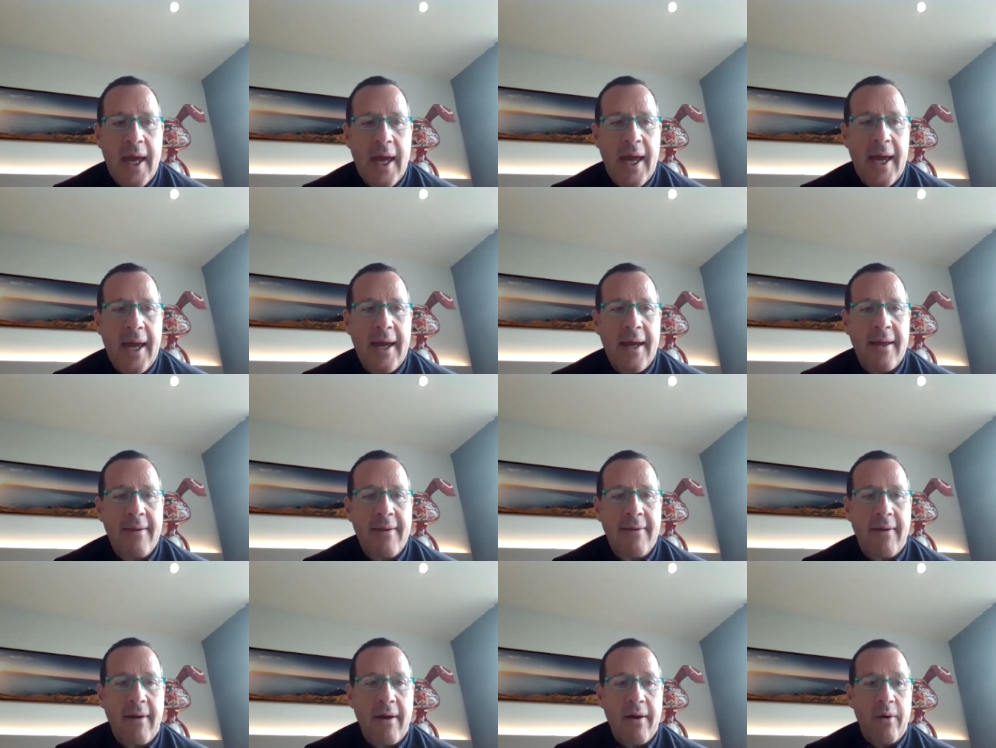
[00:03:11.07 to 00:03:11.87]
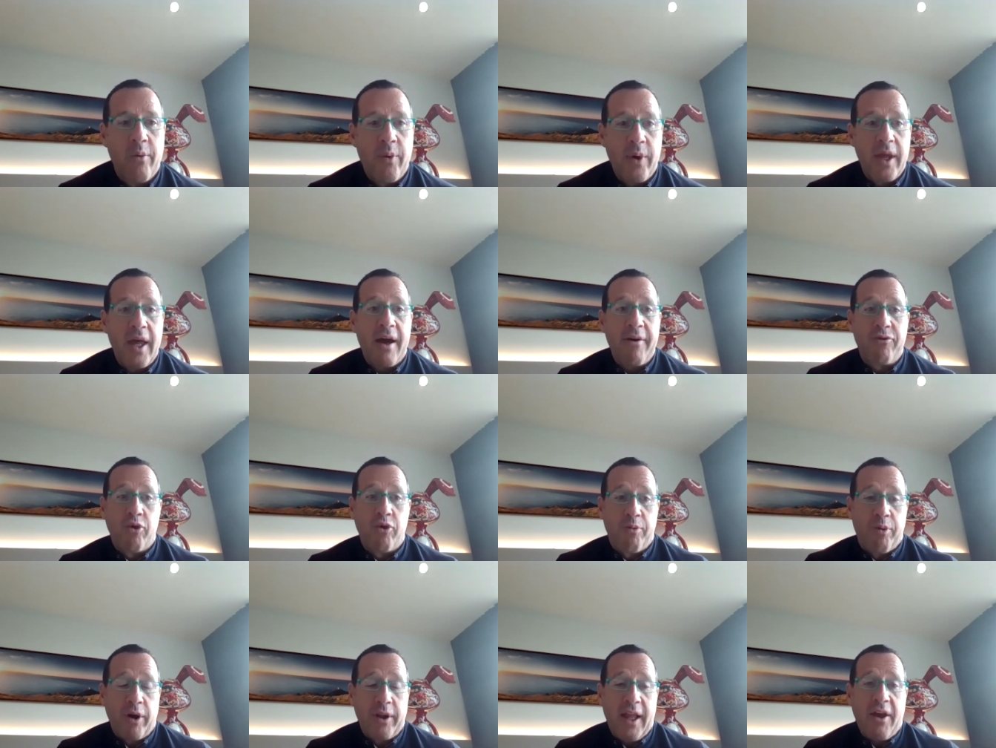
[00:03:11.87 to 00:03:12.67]
and uh, we have
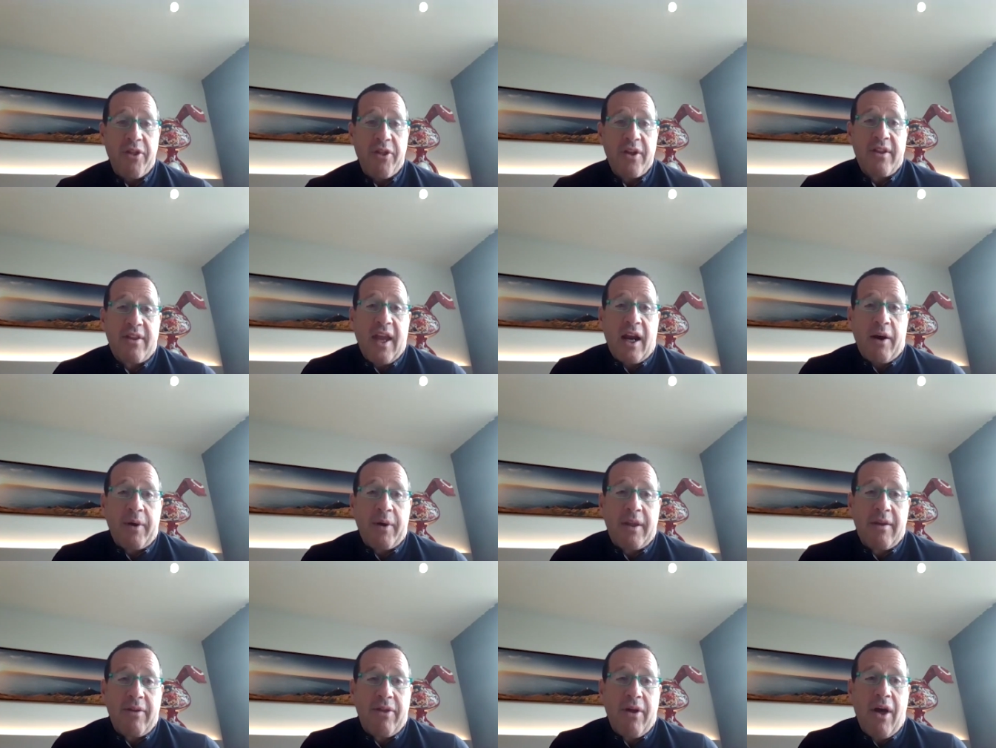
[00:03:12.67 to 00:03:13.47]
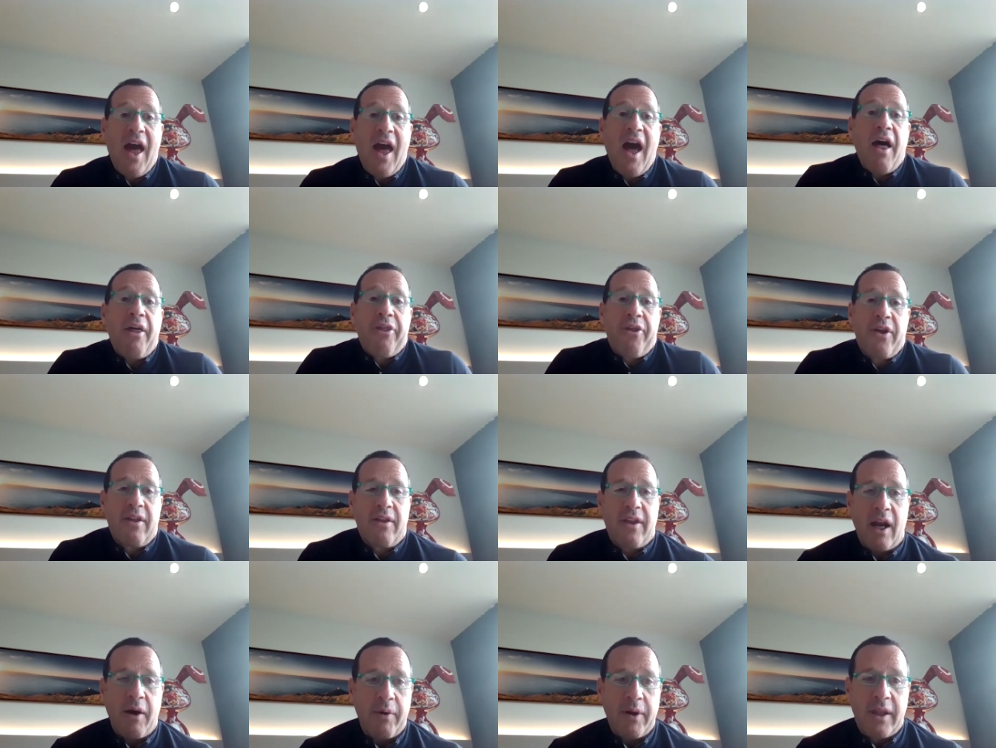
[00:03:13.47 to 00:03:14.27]
to protect the integrity, the health
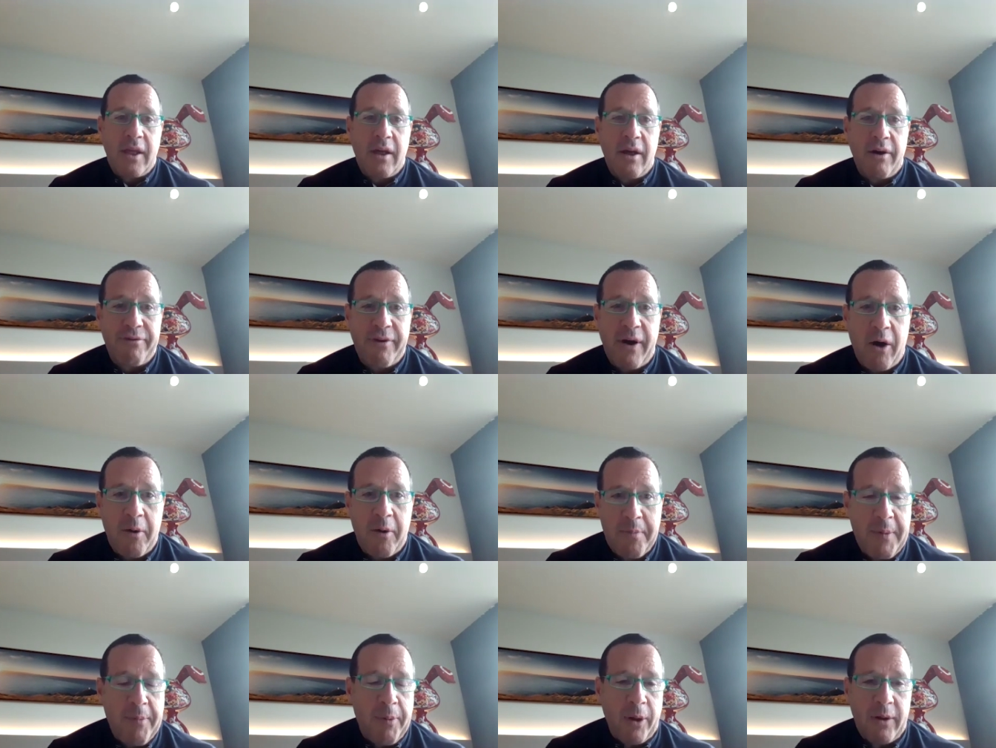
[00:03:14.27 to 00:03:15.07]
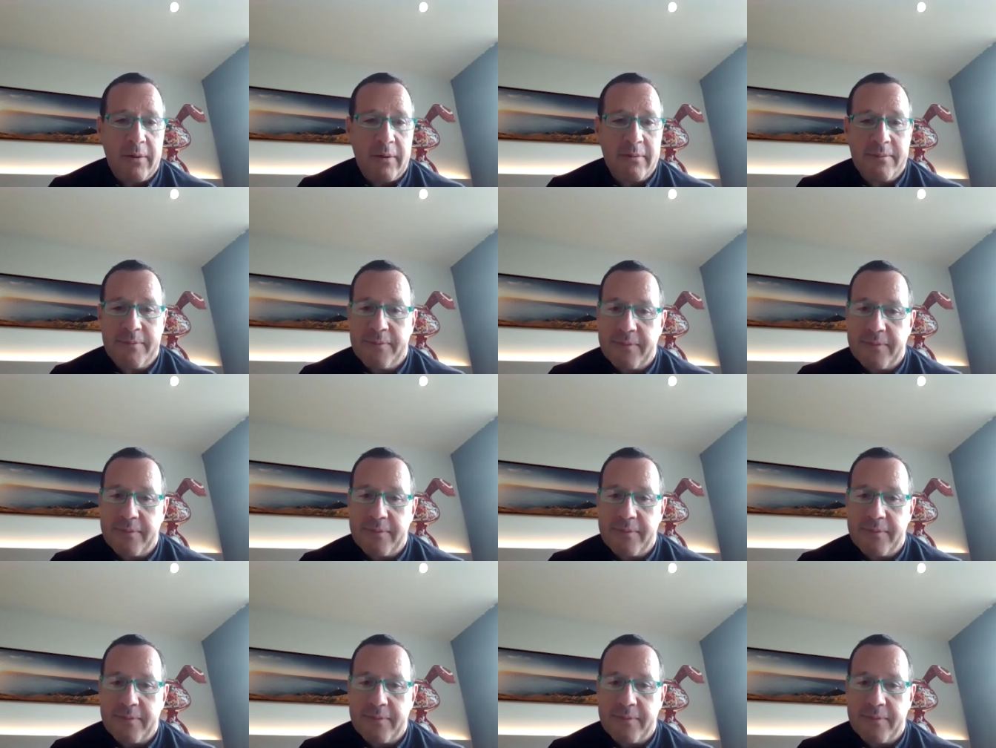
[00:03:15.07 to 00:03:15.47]
integrity of our people.